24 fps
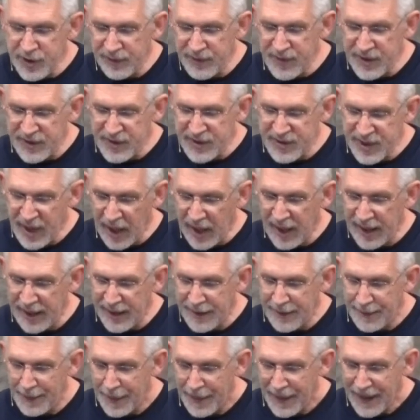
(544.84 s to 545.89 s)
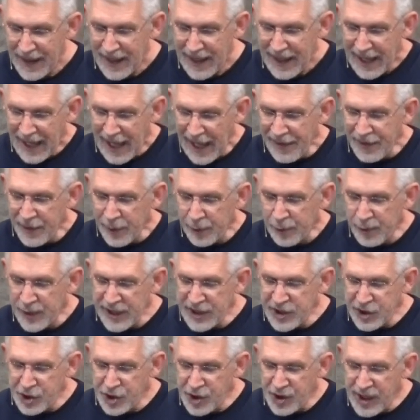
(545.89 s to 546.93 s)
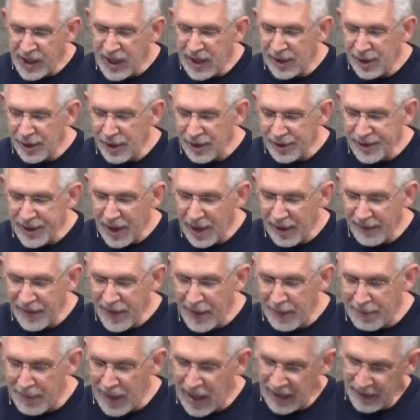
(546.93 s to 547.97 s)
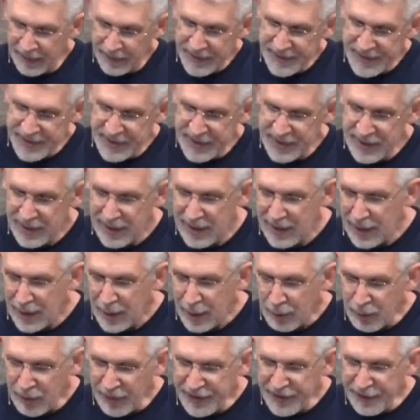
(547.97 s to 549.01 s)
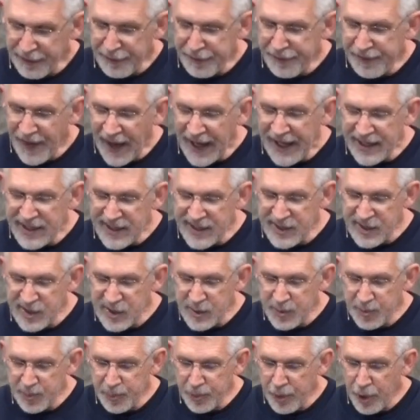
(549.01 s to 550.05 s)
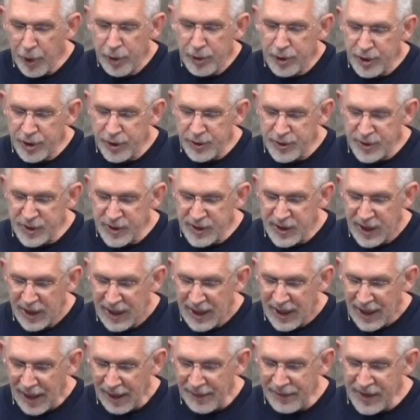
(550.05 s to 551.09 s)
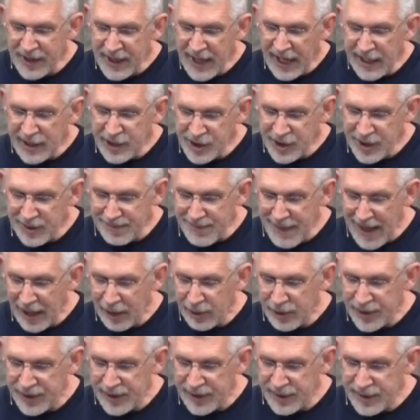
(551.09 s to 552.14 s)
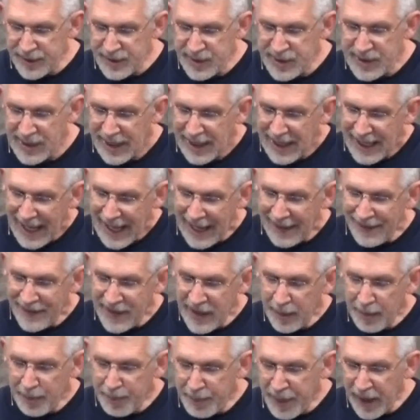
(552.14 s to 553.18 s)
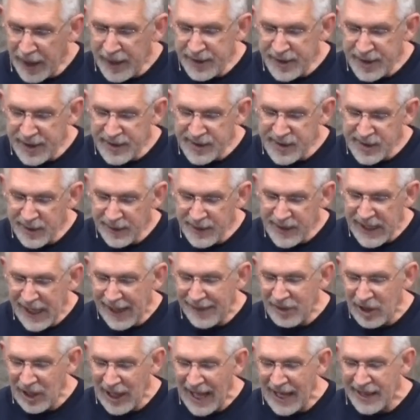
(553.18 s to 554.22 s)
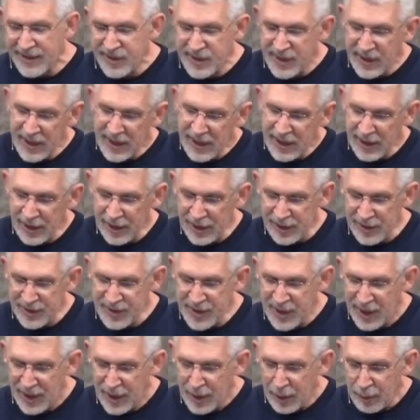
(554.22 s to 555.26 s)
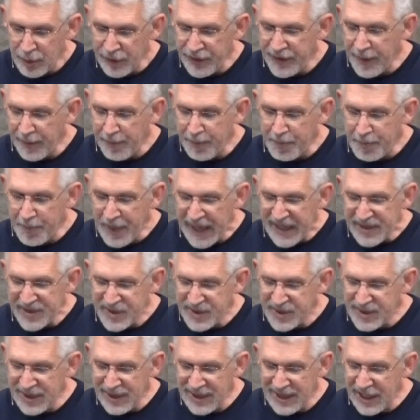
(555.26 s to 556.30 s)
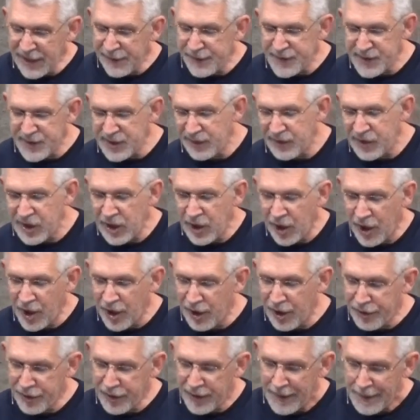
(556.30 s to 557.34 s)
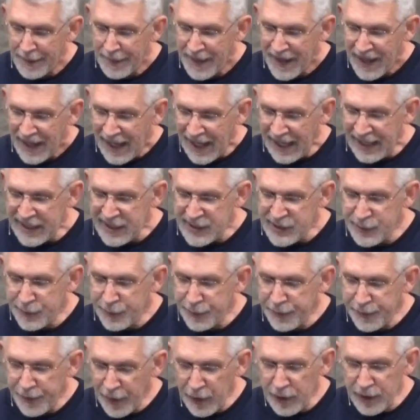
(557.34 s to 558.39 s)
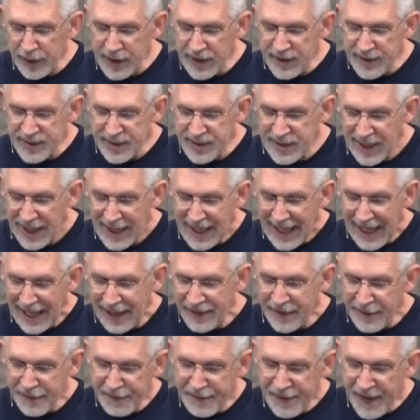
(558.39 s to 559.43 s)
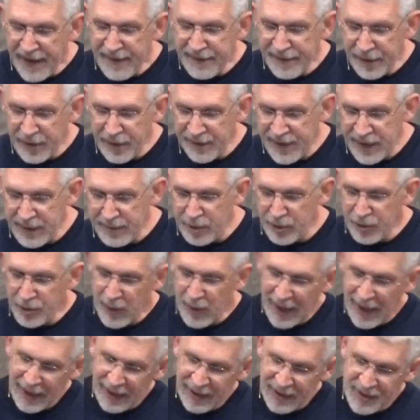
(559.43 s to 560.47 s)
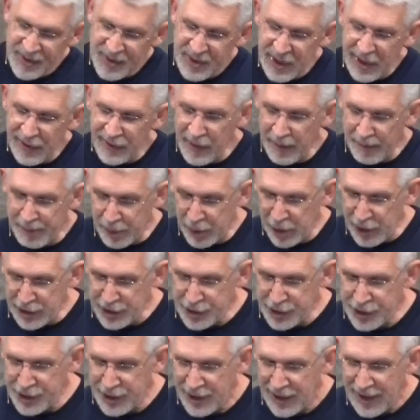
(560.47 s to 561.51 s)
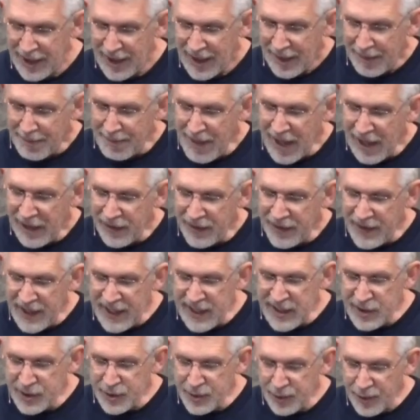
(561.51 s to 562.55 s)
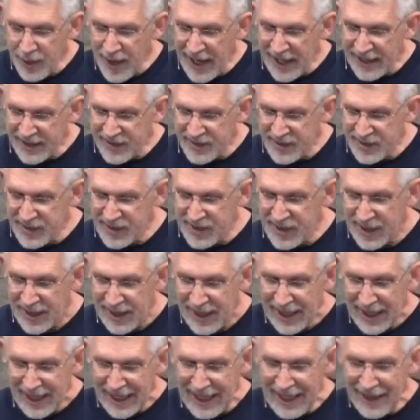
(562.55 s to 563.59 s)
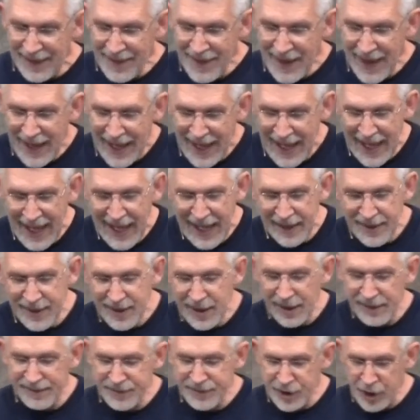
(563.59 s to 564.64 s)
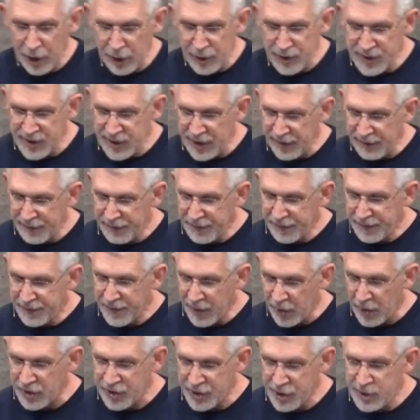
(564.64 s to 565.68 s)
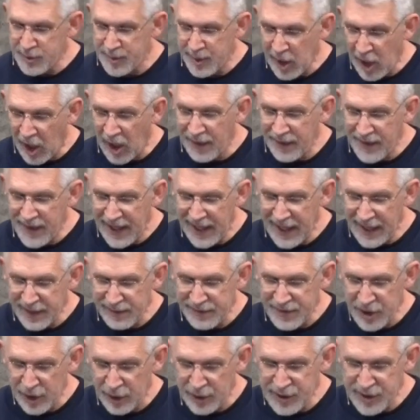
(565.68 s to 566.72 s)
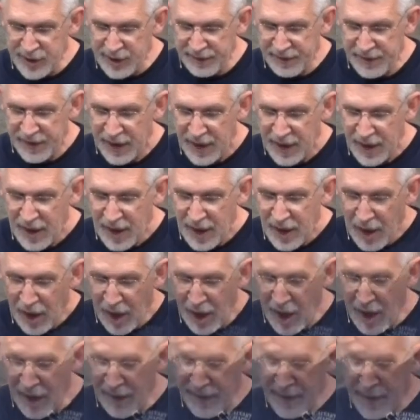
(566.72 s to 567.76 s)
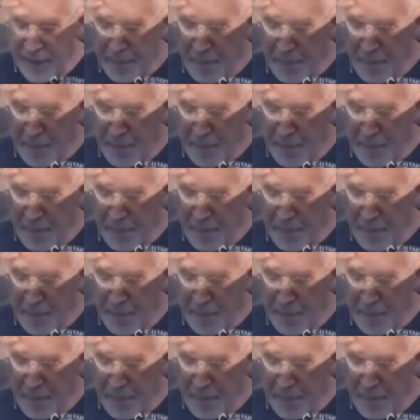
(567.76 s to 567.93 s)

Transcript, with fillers: of the sun and the rich yield of the months with the finest produce of the ancient mountains and the abundance of the everlasting hills, with the best gifts of the earth and its fullness and the favor of him who dwells in the bush. May these rest in the head of Joseph, or excuse me, on the head of Joseph, on the